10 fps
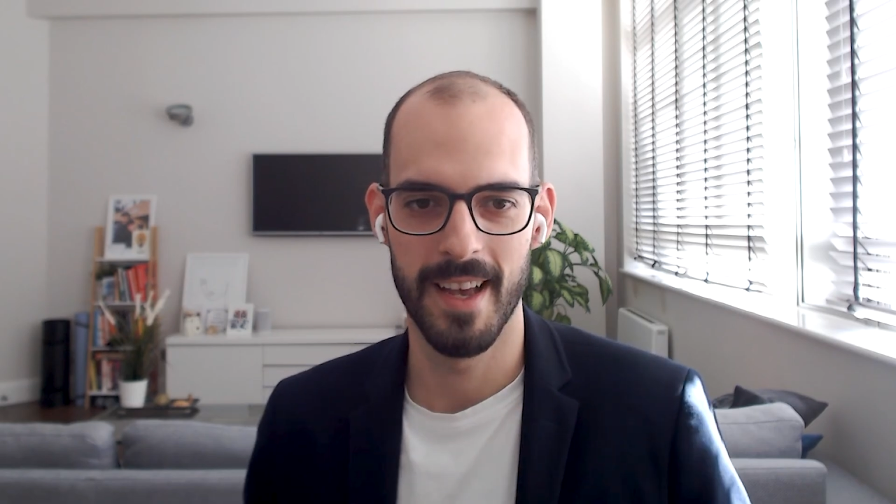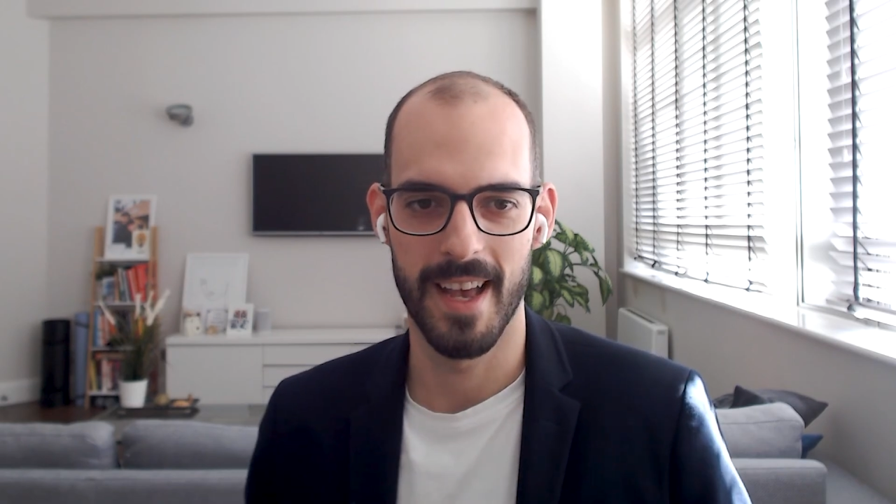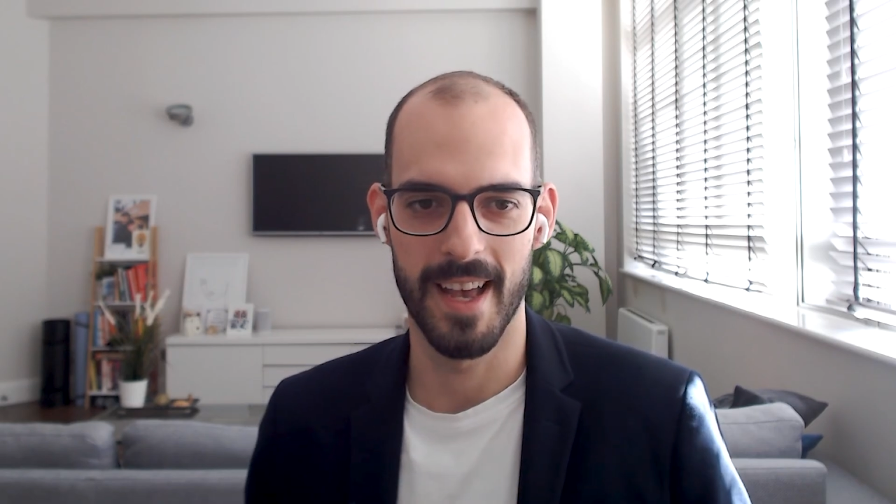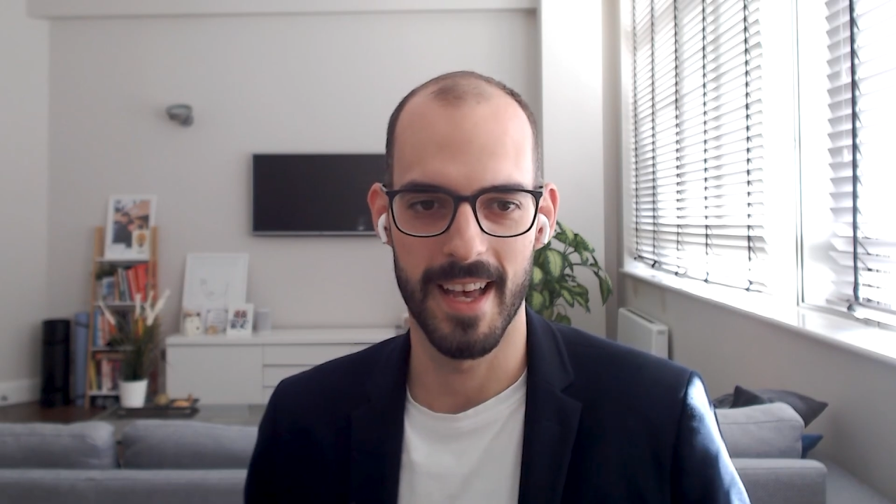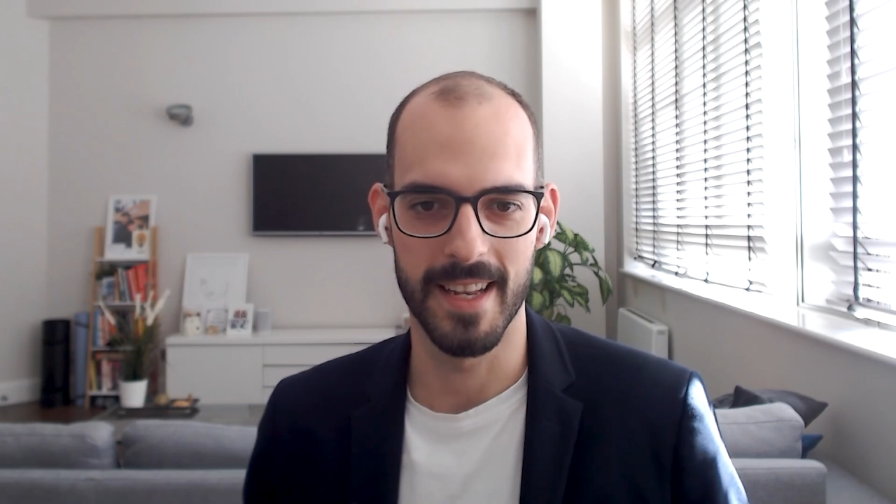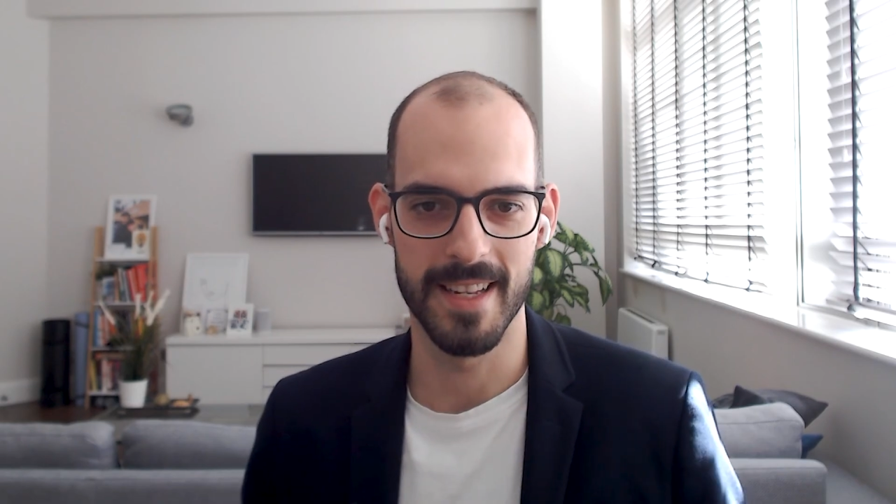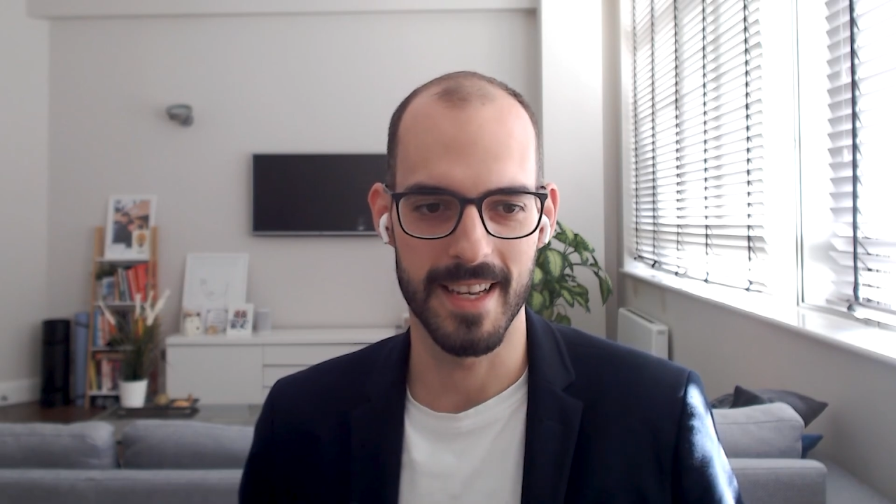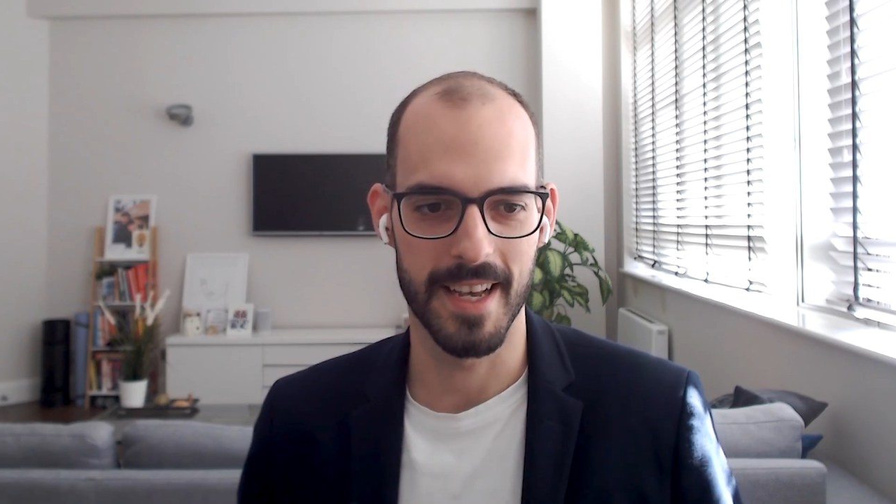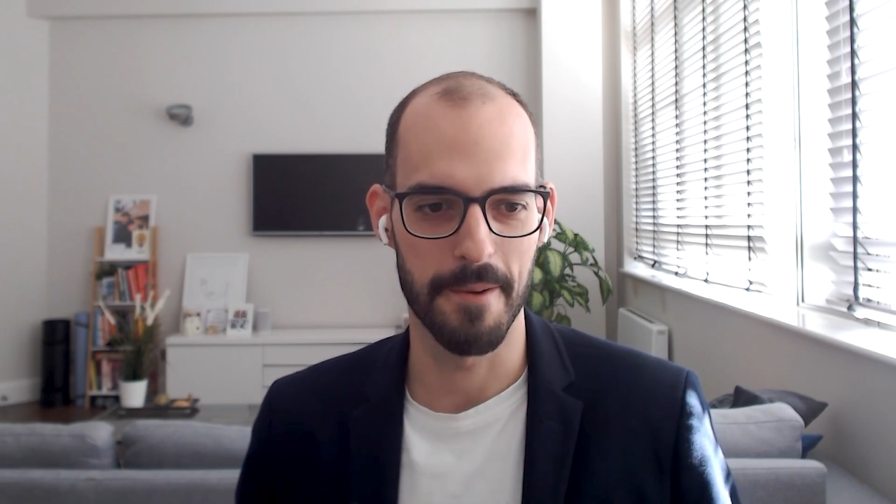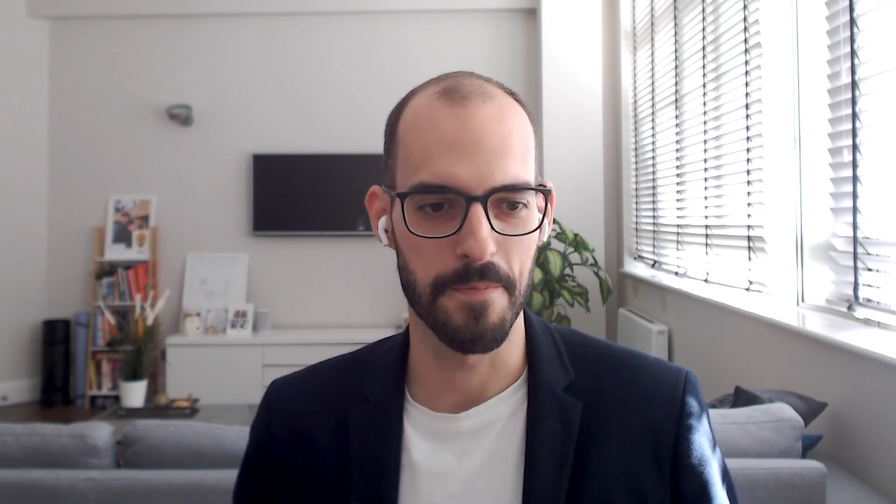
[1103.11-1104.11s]
And
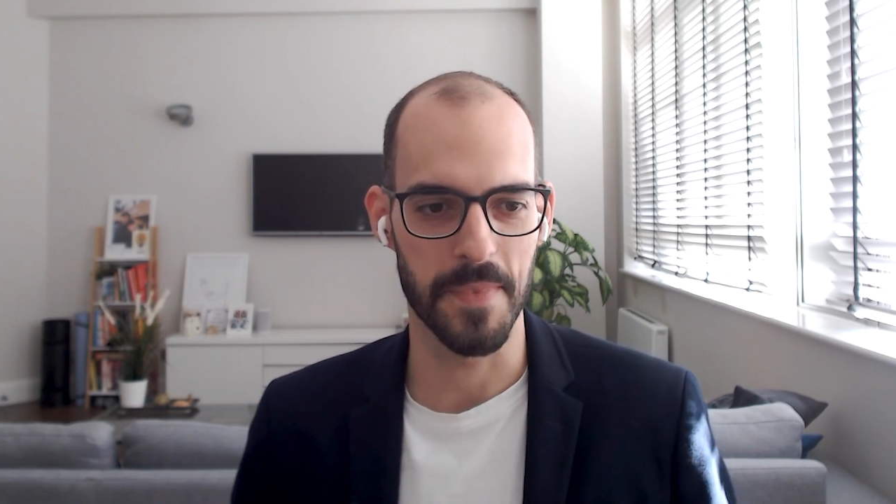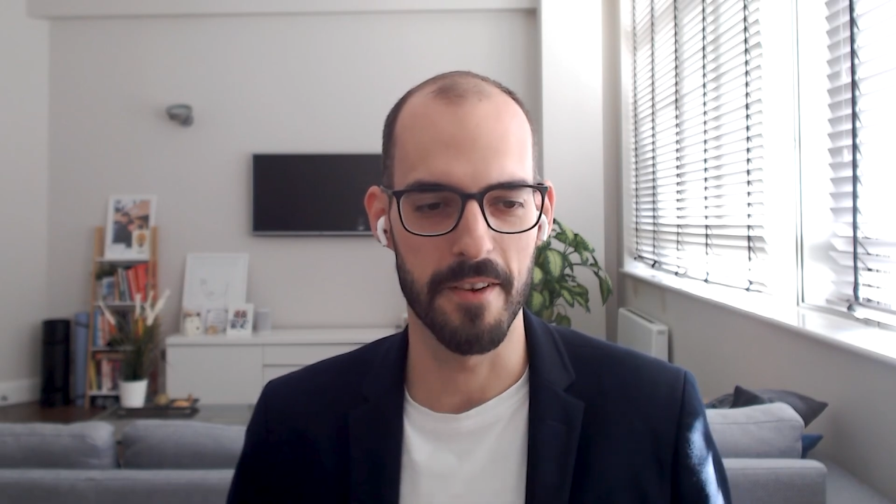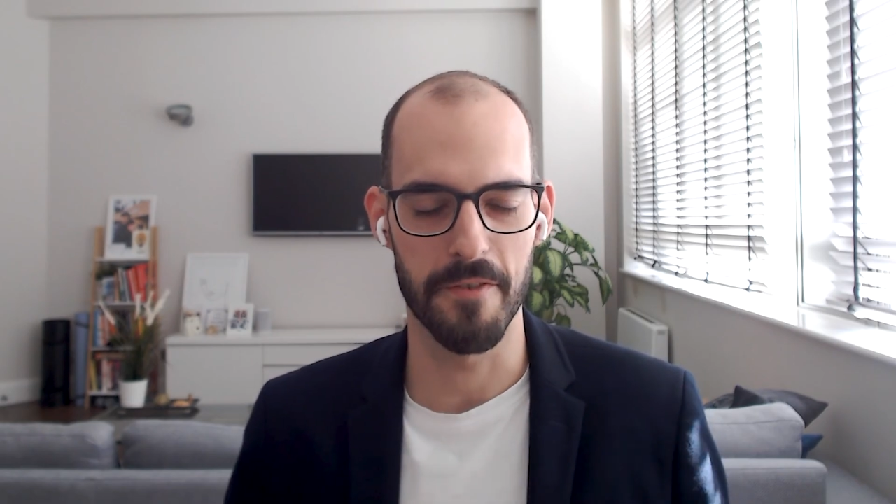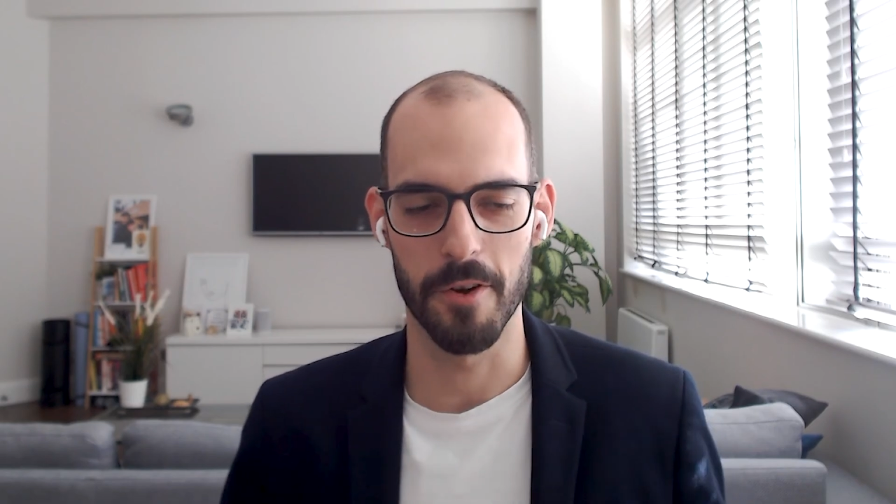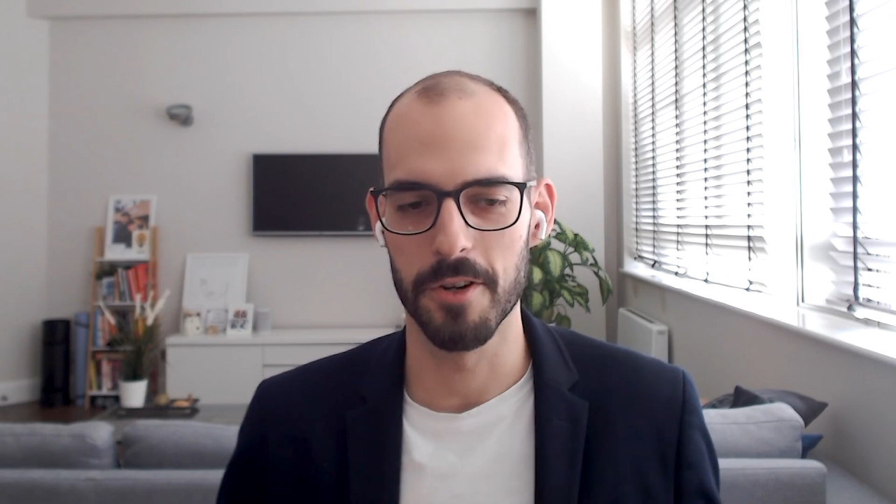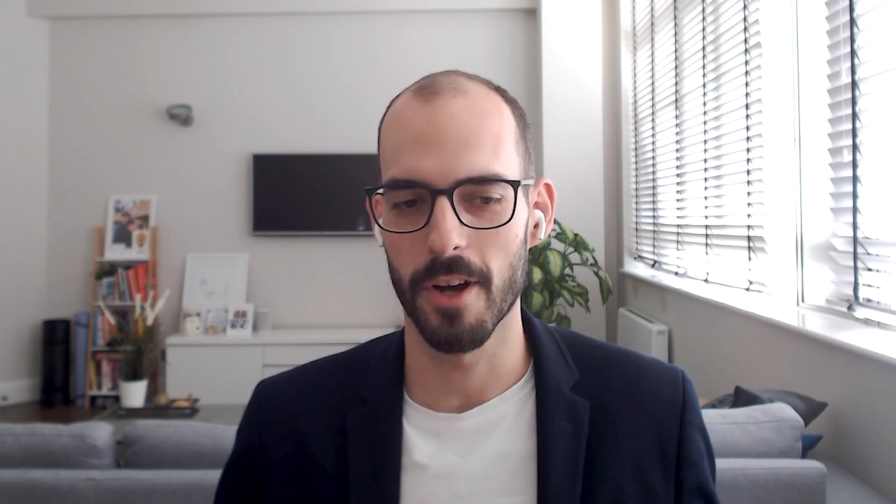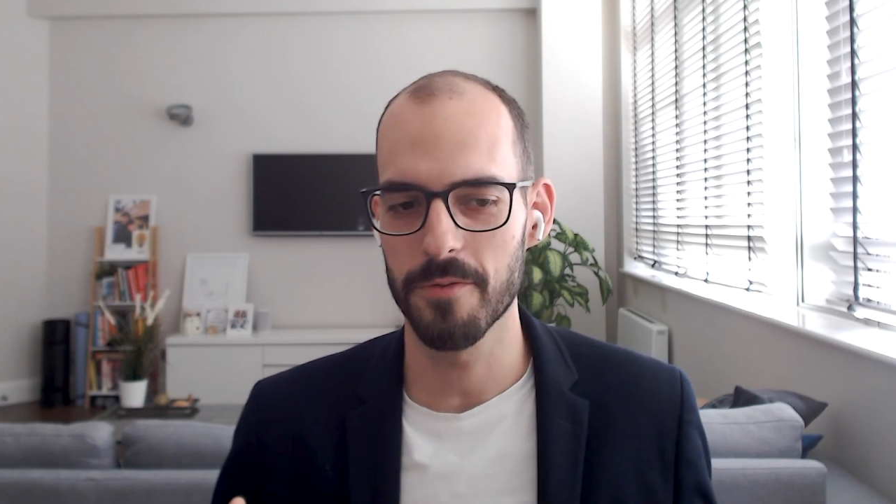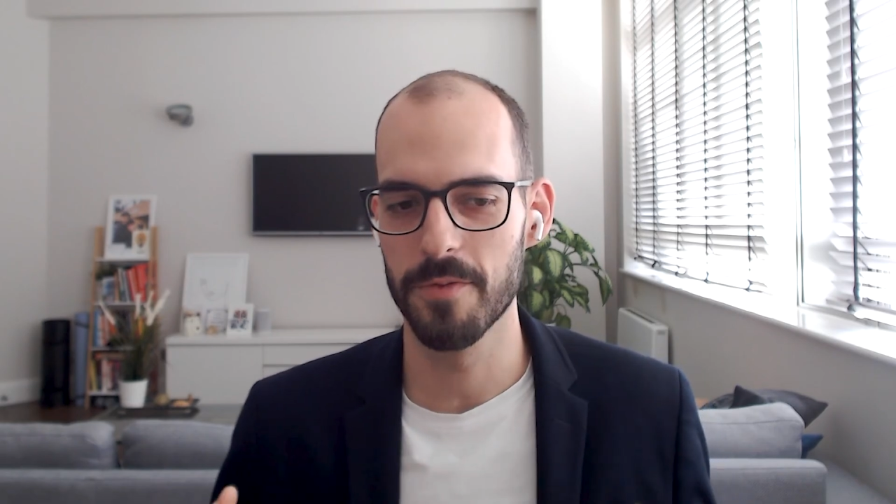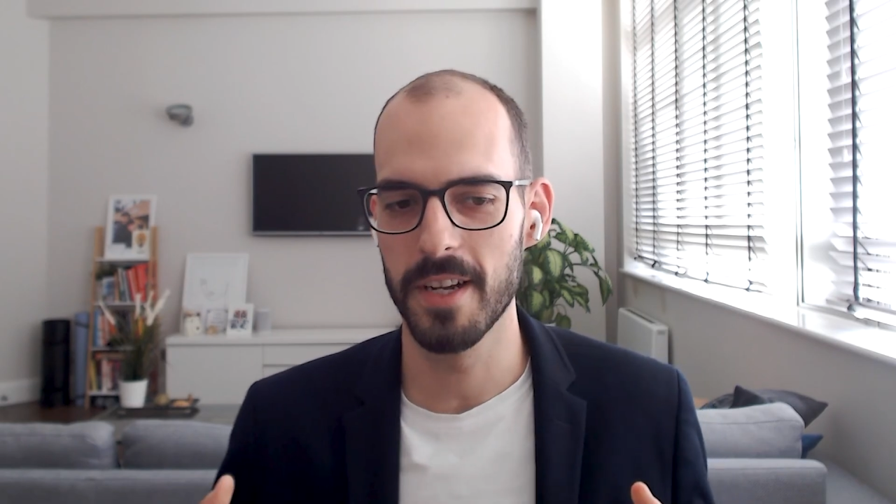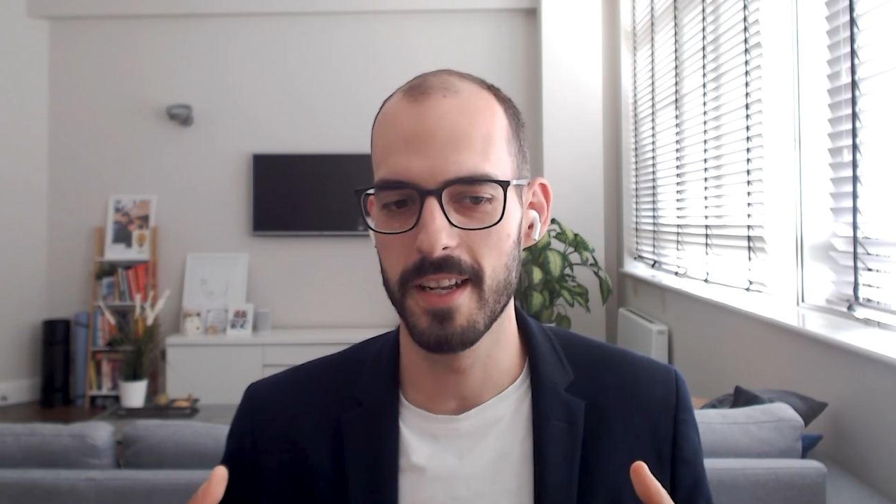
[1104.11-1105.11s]
if you're
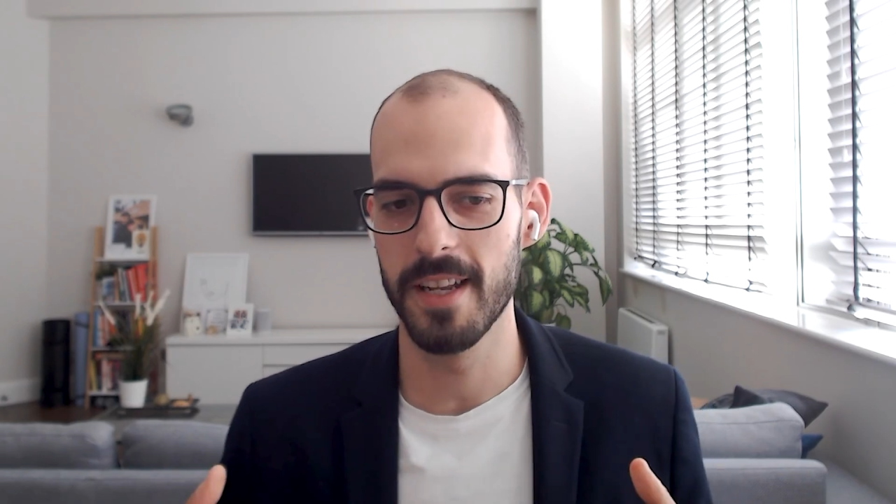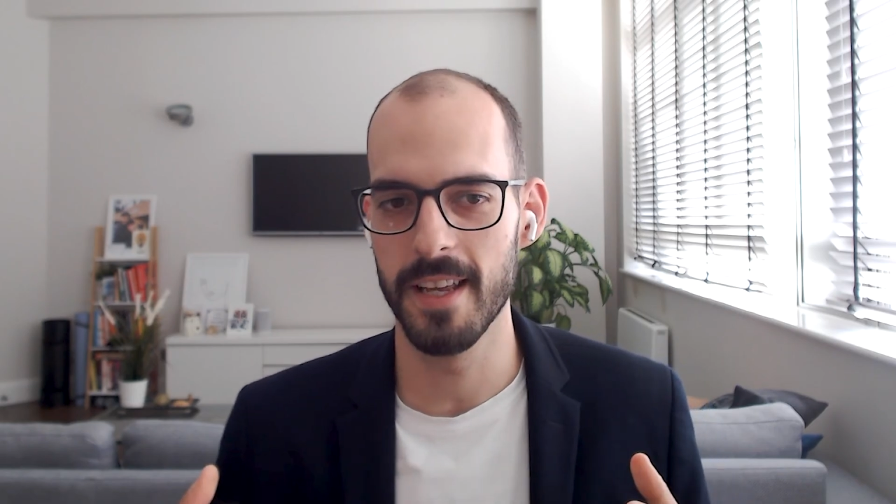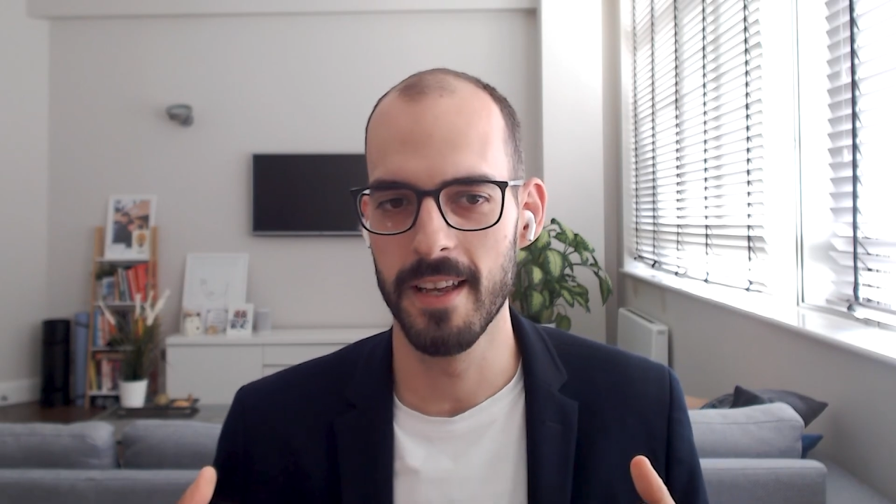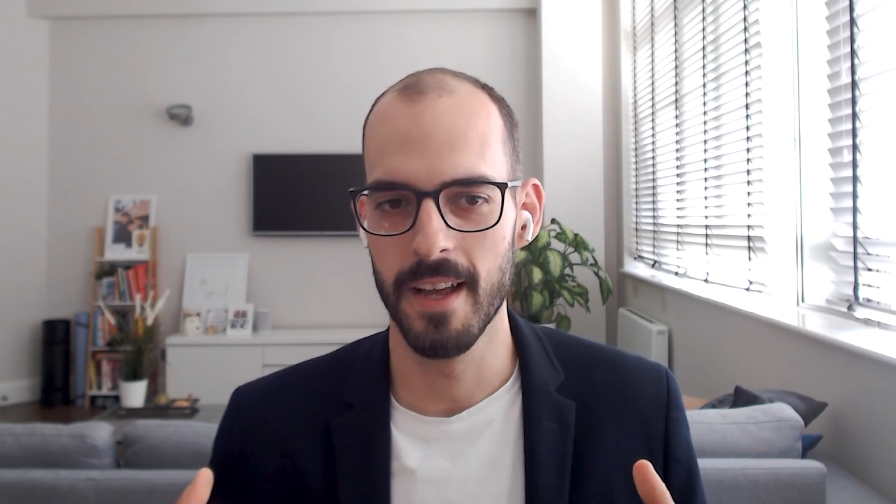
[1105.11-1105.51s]
not really